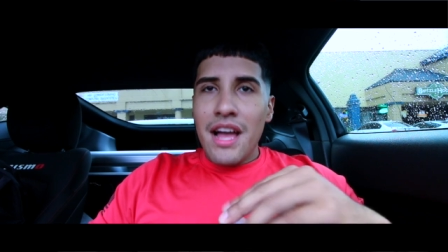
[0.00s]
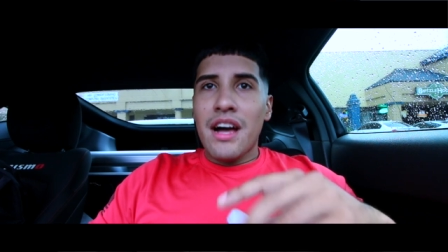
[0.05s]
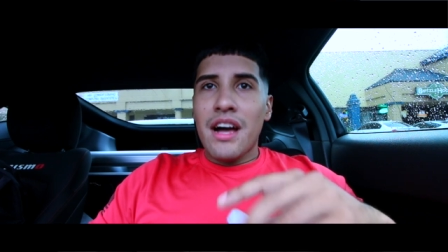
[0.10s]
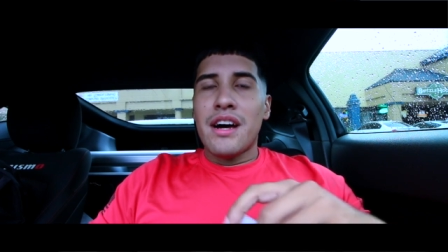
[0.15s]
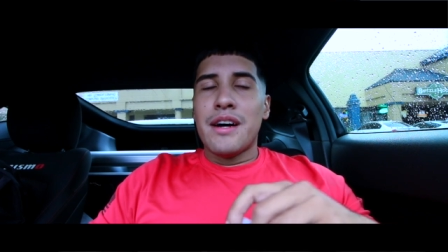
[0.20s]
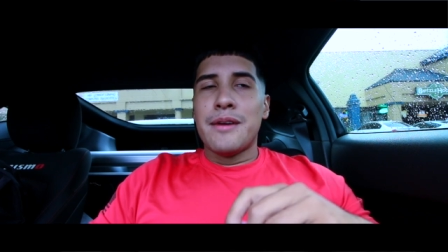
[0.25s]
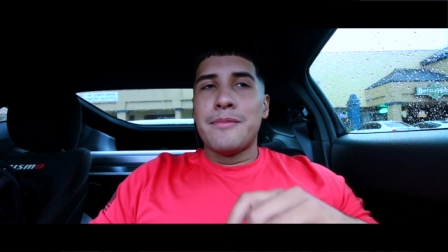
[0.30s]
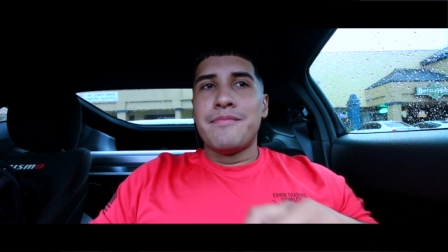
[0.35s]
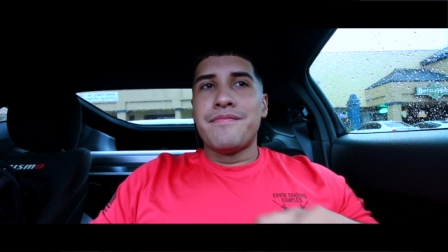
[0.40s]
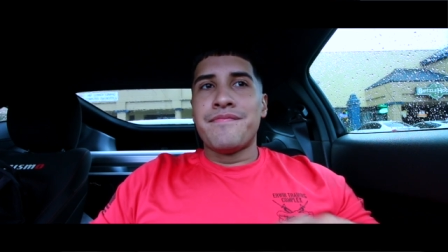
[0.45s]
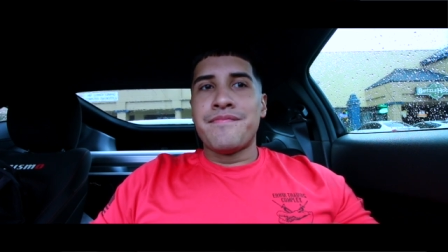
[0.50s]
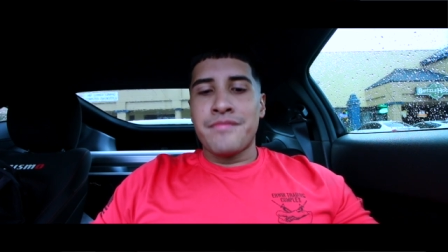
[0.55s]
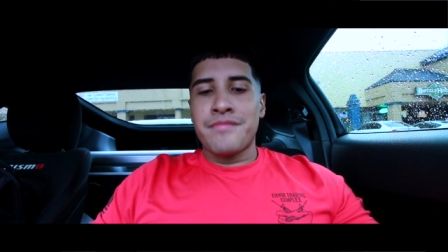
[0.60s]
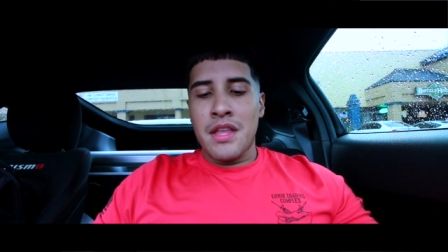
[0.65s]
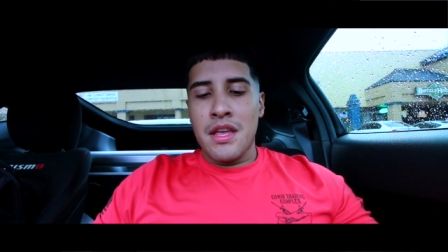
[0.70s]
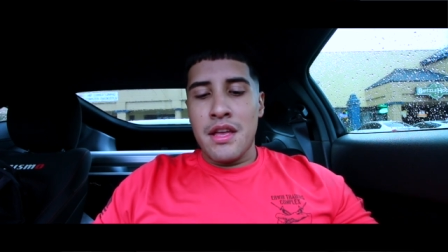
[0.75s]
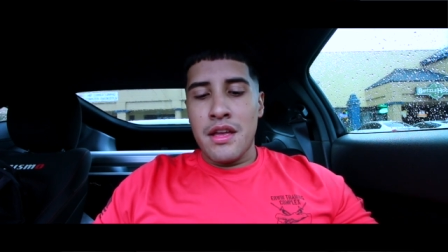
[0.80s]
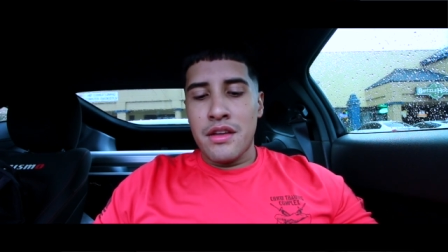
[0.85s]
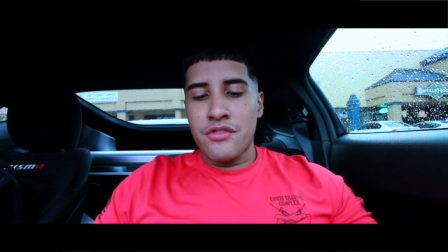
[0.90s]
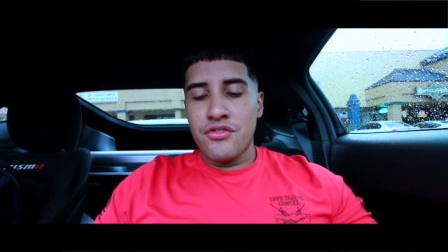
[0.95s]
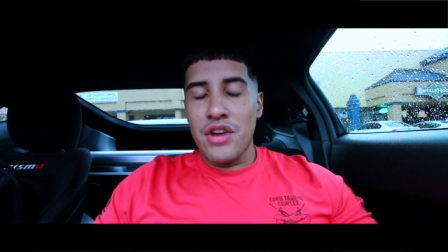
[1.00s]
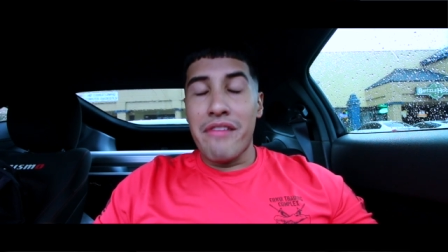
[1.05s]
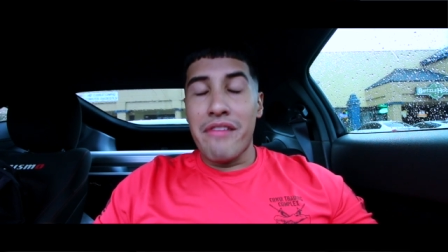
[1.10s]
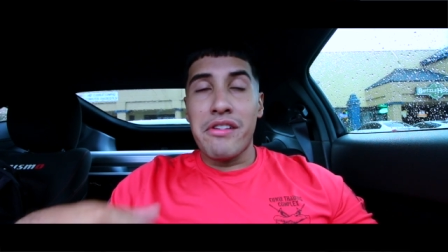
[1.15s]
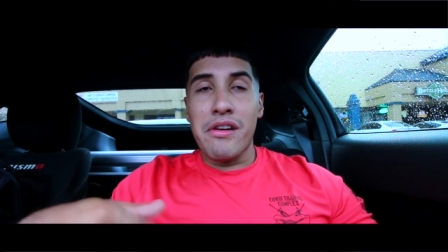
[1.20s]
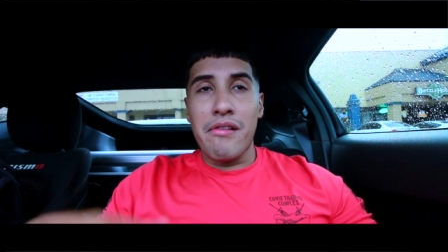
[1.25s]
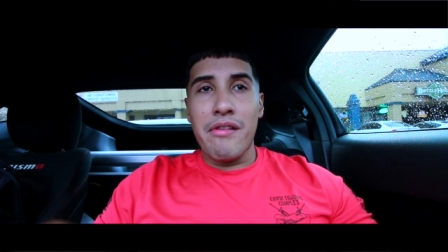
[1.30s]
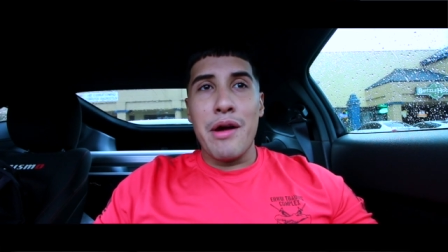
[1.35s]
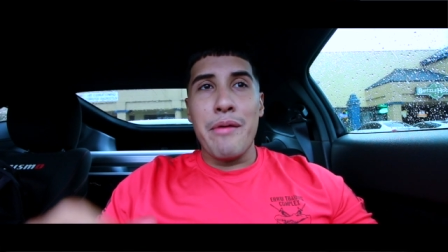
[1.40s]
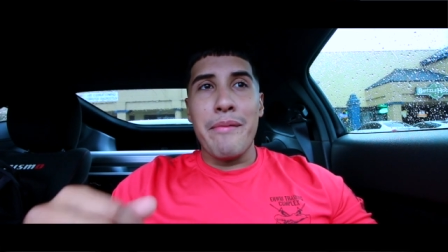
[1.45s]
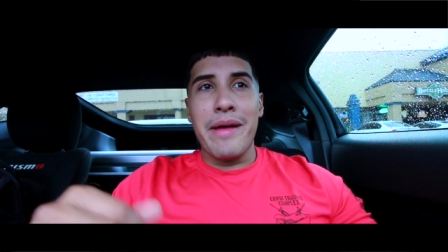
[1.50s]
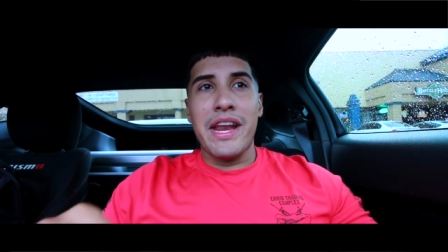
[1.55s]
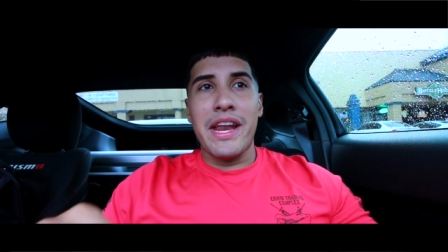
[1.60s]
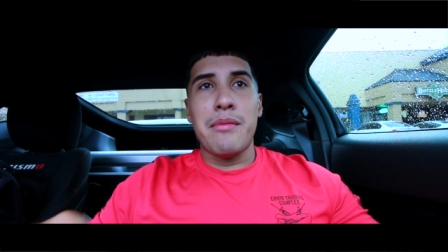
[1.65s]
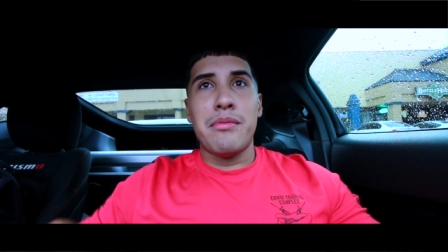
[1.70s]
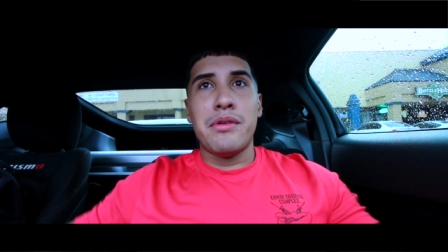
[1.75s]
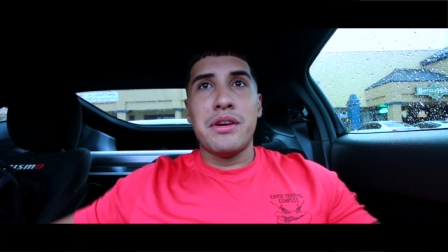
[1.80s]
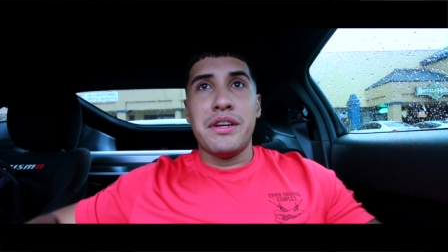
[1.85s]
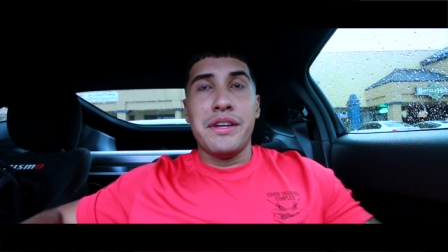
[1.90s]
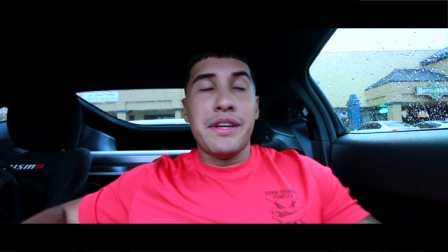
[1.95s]
um, driving around my
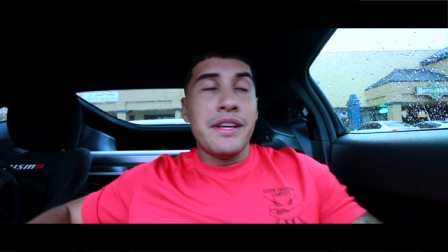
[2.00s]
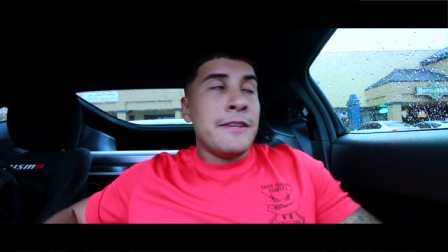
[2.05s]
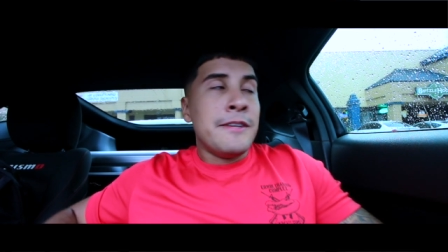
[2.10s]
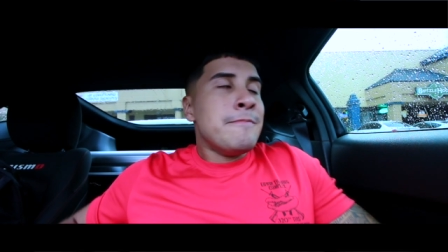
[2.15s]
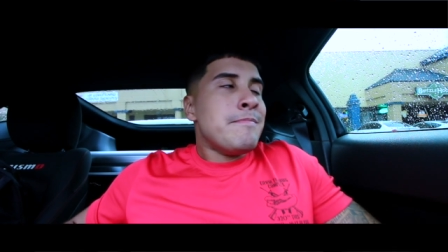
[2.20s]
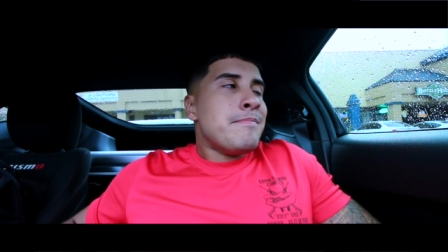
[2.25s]
neighborhood